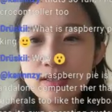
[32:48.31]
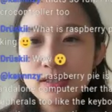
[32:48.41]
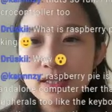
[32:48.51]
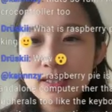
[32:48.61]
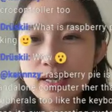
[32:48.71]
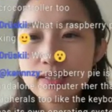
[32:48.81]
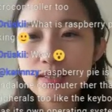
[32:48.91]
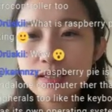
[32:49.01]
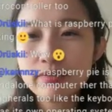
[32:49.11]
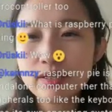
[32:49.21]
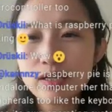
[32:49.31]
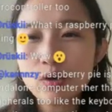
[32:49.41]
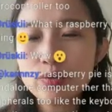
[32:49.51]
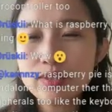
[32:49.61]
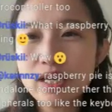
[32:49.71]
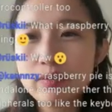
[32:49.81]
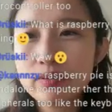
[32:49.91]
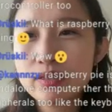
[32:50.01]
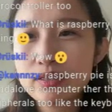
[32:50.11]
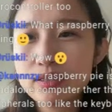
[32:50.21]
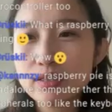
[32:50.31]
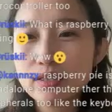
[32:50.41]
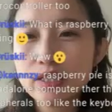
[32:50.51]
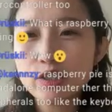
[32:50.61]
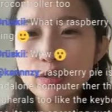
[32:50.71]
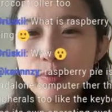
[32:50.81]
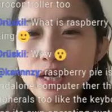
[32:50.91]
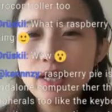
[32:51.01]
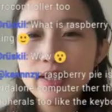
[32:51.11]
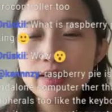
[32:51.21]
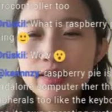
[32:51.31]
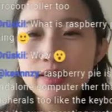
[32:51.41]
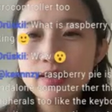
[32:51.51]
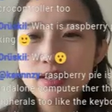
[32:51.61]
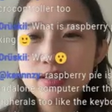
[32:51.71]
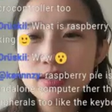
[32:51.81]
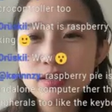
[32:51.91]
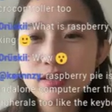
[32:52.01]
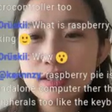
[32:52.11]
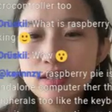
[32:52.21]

Hit next, give it a host name, Tinker Pi. Hit next.